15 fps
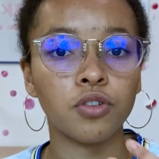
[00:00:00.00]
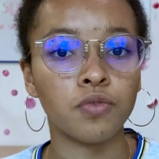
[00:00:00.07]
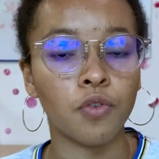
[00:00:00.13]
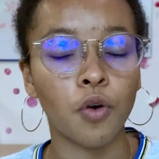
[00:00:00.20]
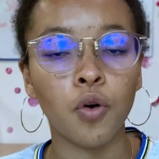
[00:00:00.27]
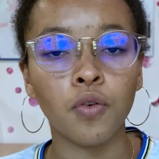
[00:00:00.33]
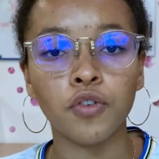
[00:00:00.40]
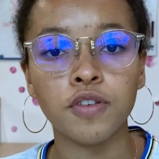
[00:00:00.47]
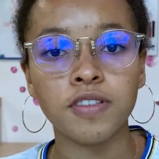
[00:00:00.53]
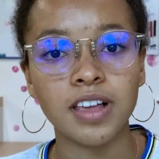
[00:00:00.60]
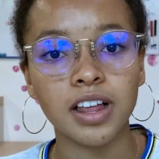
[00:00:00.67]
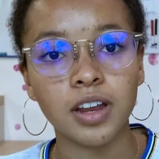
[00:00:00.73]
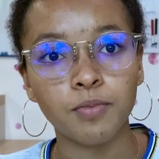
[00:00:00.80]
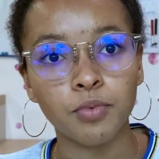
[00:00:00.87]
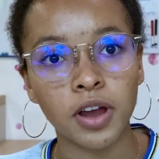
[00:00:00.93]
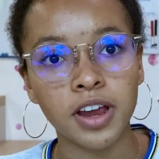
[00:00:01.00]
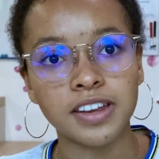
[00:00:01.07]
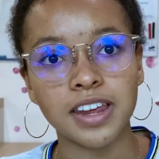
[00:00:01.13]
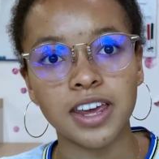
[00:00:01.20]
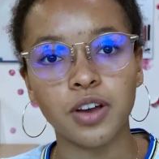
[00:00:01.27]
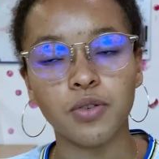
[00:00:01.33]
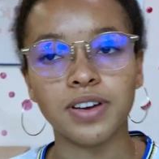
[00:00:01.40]
over
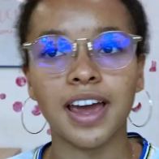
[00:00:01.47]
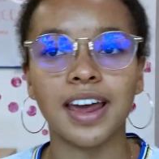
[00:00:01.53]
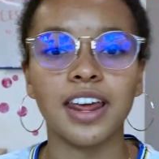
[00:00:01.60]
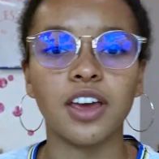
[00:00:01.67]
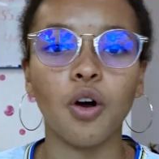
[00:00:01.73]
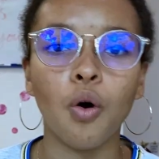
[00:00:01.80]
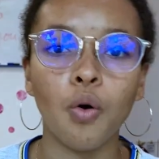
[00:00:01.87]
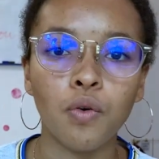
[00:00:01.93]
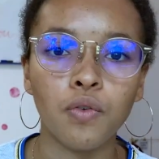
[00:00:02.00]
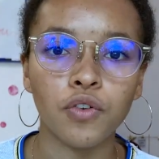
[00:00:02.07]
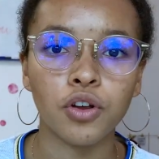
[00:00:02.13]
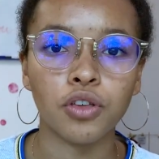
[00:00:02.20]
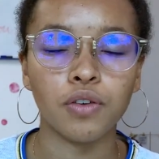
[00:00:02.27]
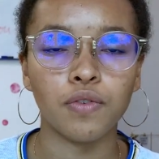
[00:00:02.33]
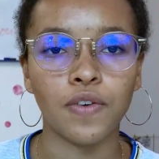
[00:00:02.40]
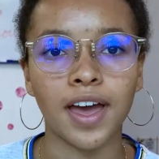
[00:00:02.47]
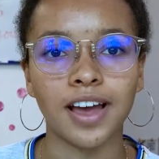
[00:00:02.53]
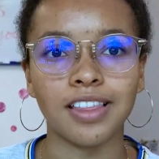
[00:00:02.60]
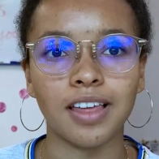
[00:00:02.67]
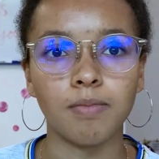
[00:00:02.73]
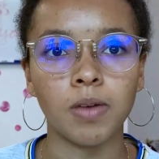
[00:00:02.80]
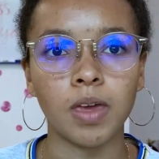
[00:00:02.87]
celebrating or getting over the fact
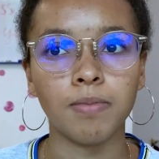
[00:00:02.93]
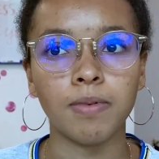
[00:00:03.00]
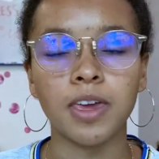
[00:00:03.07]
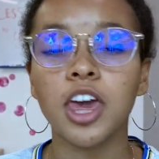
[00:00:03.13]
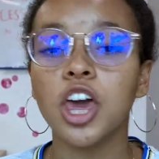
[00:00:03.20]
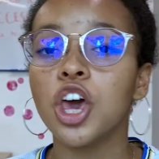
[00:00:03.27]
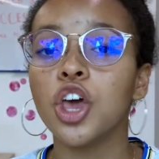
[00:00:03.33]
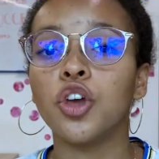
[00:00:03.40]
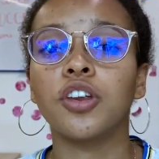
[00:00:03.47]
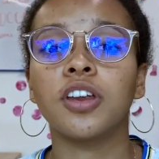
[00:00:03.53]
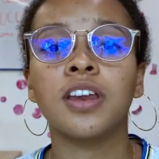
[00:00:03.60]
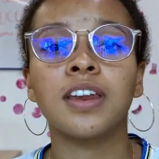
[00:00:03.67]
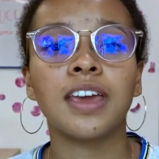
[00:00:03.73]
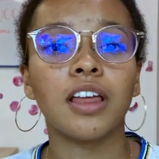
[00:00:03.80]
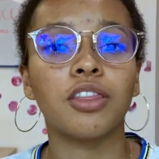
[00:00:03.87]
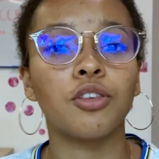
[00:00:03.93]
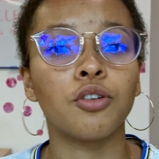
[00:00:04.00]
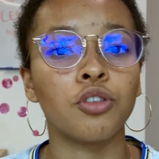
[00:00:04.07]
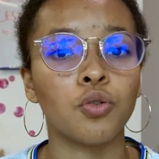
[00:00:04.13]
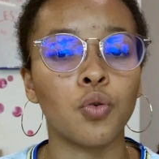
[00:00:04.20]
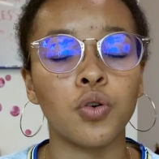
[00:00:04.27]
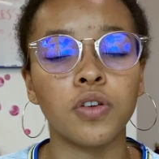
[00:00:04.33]
that maybe you didn't get the
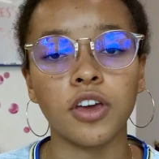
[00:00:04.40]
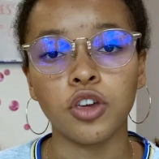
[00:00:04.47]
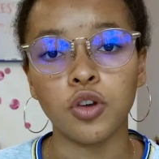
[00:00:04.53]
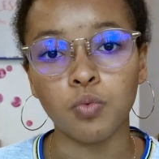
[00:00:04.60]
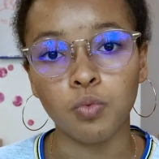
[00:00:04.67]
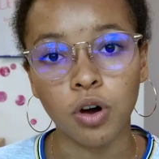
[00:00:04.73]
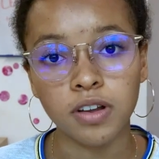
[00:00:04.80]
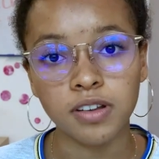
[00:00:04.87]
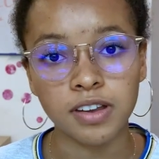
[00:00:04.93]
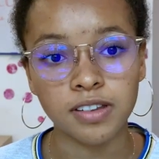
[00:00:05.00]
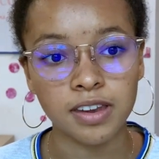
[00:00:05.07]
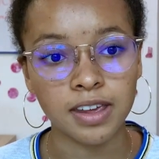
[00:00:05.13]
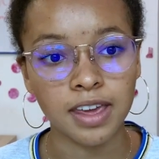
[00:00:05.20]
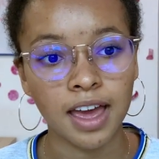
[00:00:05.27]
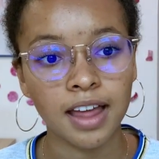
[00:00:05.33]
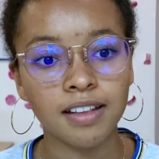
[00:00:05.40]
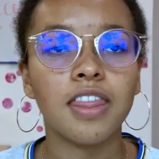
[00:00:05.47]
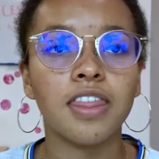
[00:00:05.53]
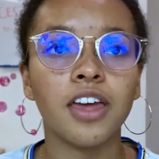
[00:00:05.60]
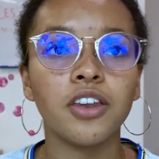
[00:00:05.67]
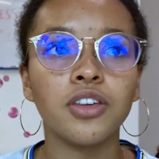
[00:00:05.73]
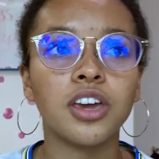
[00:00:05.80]
score that you wanted to get,
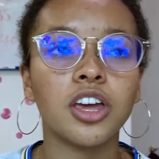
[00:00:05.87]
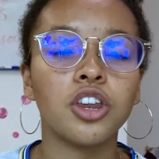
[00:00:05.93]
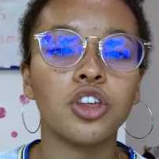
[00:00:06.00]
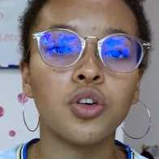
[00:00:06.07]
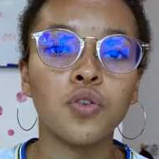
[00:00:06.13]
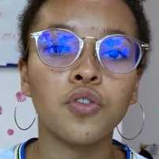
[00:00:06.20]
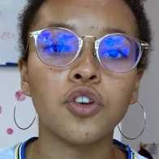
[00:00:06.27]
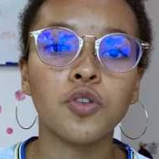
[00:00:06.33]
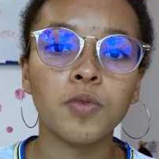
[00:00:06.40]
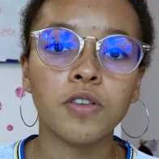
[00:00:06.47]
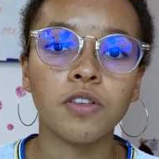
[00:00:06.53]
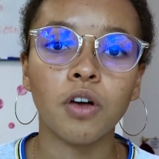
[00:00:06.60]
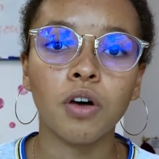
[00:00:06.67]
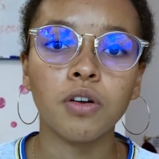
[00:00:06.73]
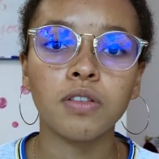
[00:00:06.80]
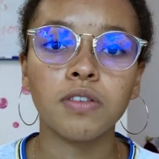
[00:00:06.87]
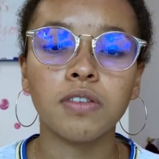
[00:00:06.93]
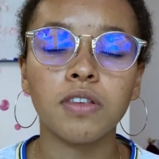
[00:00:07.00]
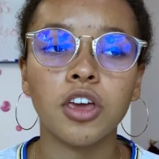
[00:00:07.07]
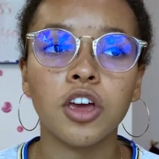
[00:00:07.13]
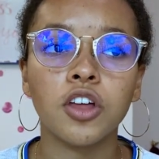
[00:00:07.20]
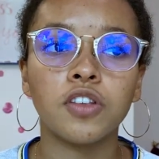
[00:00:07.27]
then you can use your results
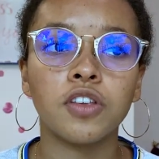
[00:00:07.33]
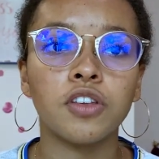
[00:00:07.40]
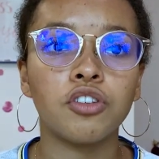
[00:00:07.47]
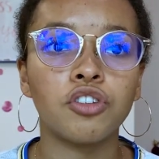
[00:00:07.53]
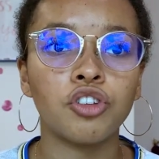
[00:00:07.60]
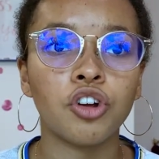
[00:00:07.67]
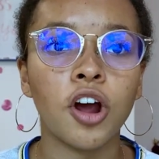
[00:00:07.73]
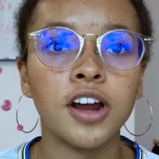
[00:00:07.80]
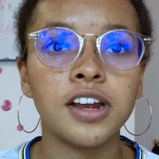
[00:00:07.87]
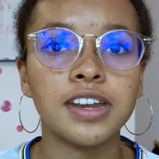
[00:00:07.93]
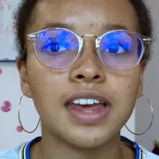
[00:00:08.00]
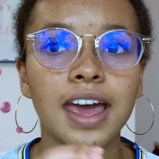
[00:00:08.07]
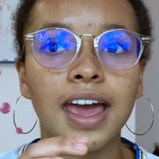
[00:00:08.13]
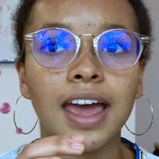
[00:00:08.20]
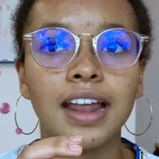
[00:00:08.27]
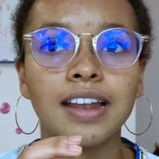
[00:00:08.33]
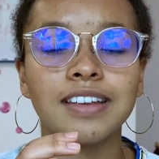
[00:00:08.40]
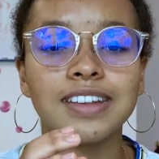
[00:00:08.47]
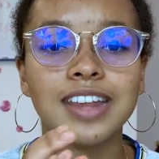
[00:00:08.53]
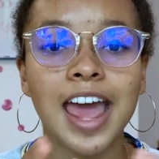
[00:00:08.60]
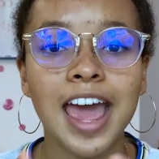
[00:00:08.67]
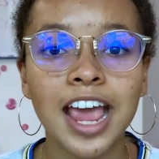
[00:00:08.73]
to start and
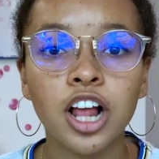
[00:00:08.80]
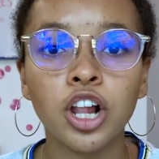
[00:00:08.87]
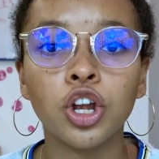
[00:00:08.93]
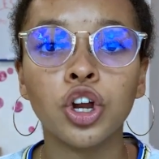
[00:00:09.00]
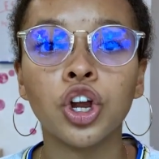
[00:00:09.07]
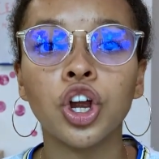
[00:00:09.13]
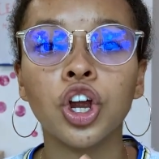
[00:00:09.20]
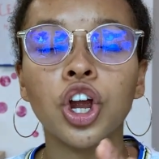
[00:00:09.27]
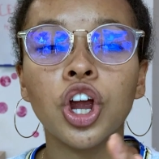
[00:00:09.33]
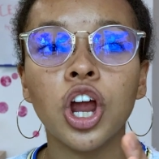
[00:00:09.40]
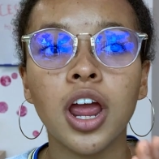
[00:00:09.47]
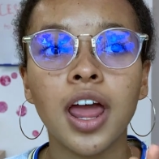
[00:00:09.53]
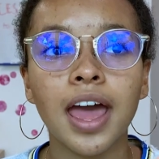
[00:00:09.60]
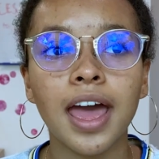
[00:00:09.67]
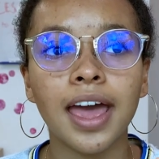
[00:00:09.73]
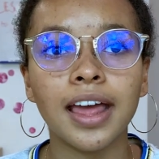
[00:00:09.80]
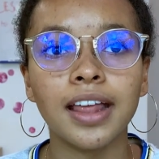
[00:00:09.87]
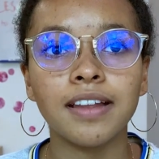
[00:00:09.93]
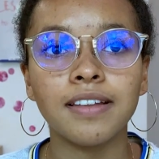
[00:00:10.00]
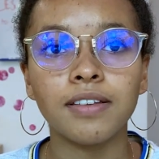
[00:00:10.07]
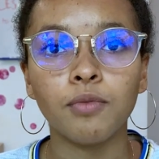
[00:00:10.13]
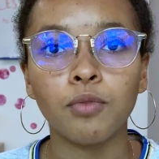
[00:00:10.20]
tailor
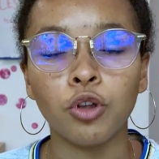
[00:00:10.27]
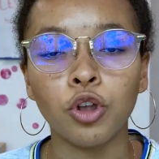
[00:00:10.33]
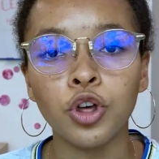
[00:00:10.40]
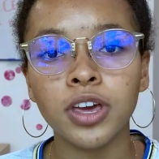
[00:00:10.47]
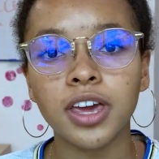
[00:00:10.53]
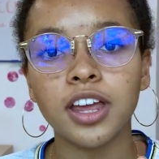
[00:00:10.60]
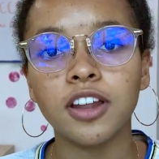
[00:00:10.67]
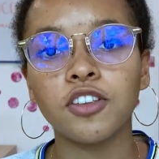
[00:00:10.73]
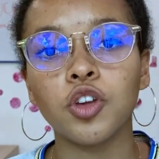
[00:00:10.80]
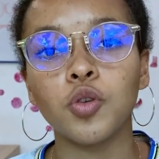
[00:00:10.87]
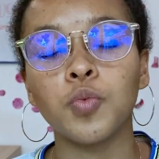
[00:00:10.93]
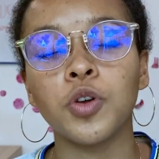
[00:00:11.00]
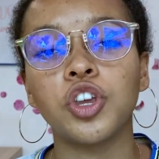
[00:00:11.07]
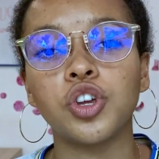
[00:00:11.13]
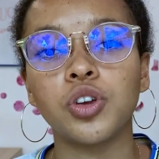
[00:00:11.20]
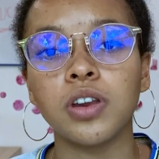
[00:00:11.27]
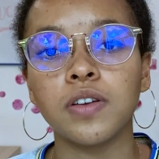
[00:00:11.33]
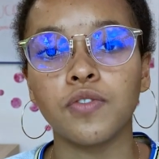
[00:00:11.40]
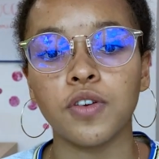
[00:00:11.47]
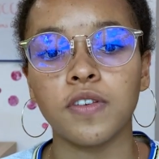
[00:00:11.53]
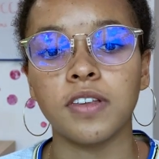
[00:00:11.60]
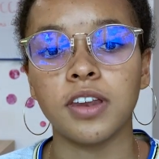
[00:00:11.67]
and look into which
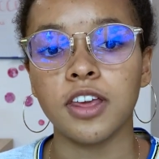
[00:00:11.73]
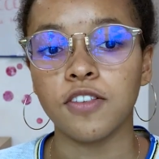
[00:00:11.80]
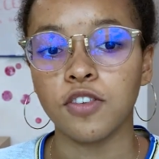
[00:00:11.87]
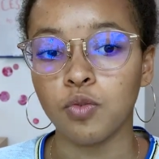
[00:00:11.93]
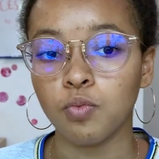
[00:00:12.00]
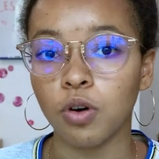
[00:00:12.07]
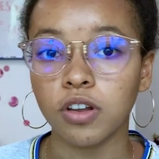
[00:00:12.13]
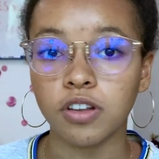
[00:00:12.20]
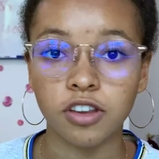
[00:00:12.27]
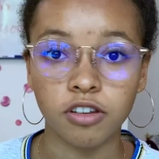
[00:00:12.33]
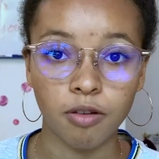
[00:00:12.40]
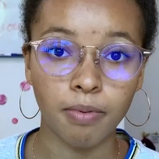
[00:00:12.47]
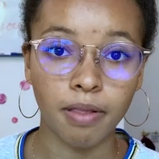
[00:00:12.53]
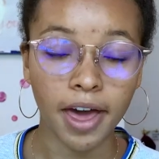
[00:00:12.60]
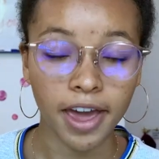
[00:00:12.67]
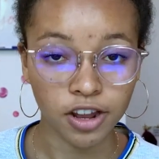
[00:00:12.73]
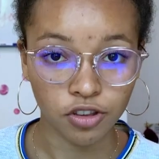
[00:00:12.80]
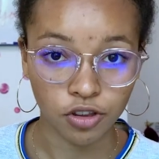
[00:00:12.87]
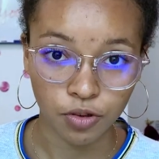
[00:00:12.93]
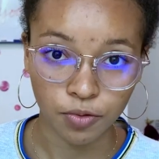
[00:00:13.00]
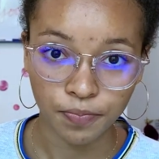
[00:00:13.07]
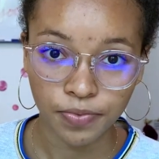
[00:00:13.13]
universities you want to apply to
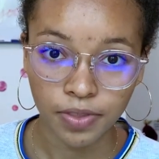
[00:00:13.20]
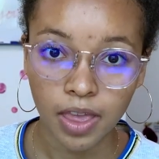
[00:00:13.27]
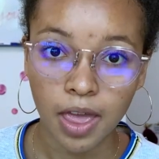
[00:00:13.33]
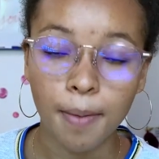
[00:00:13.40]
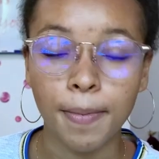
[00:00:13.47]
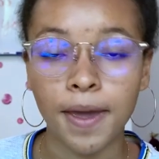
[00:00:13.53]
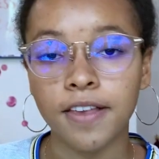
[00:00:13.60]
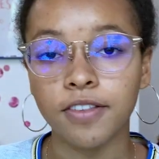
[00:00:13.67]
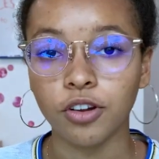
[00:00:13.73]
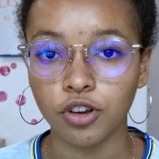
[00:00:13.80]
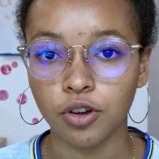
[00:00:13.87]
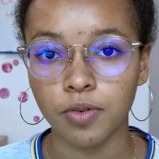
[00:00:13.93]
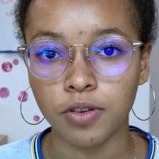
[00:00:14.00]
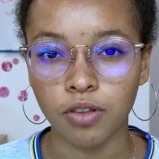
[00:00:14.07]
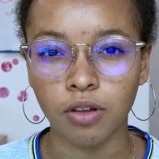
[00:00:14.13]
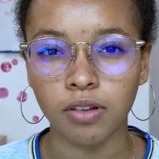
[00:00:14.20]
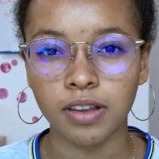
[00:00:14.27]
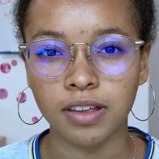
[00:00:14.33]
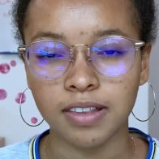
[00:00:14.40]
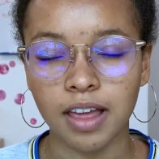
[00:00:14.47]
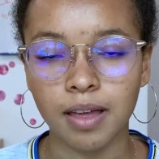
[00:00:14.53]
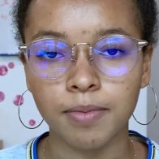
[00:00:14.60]
based on your result
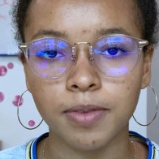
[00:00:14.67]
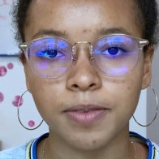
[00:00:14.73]
exams.